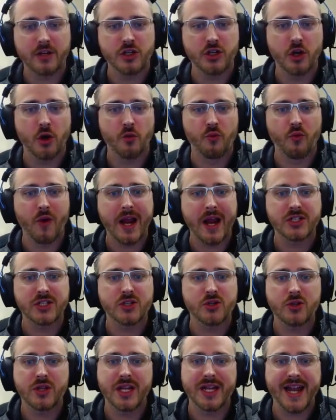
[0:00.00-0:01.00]
and you go right
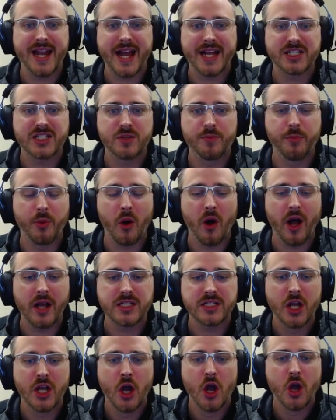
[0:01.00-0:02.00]
to the next
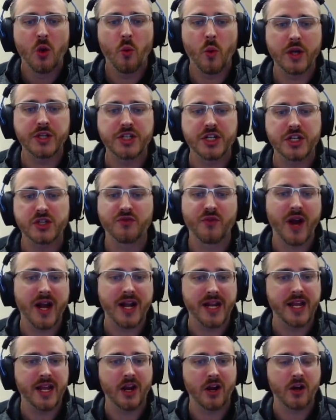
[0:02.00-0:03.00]
boss, which is
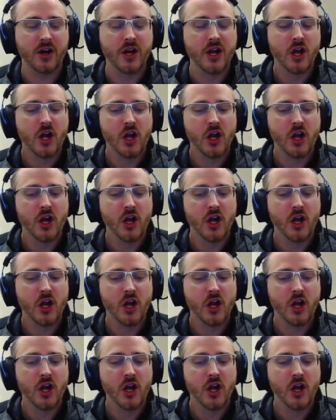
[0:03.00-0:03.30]
right here.